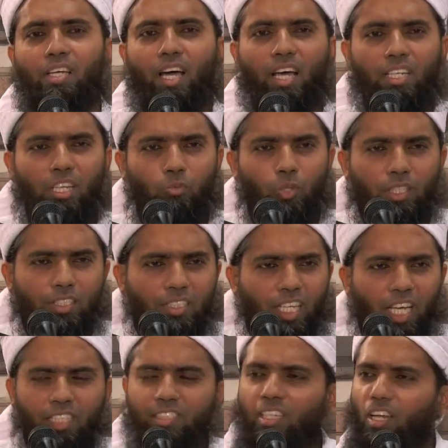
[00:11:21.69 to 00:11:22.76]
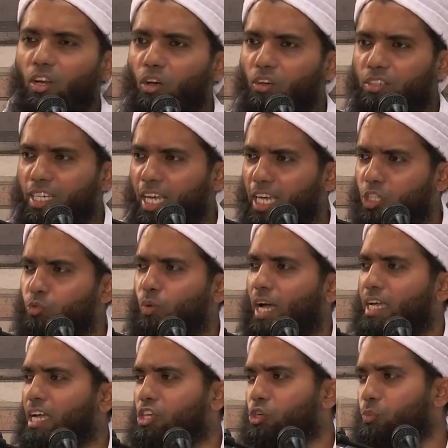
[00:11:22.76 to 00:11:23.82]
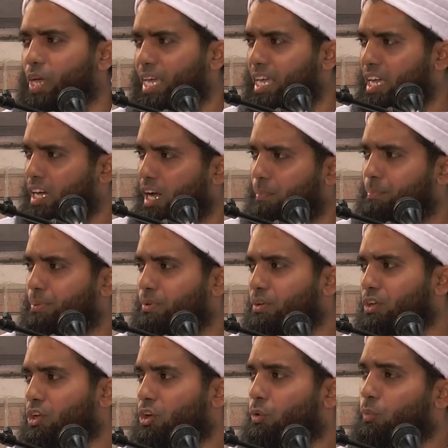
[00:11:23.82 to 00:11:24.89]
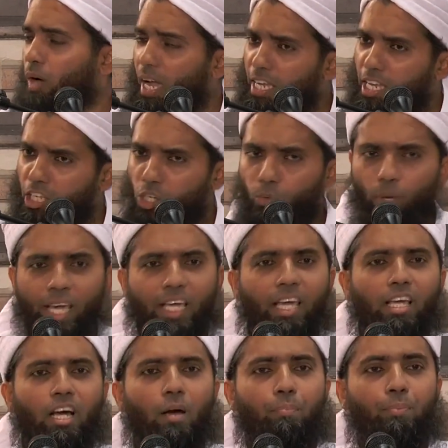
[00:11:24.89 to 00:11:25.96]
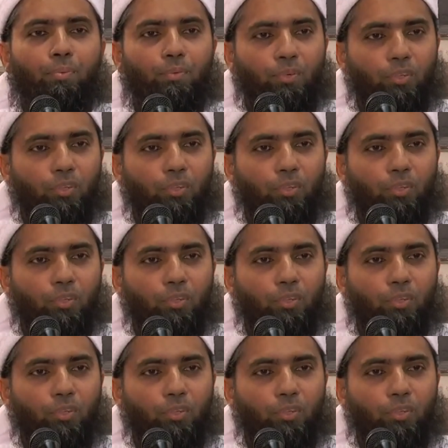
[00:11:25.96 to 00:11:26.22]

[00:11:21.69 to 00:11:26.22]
And they will say, it's a long night. Why are you waking up? Why are you waking up?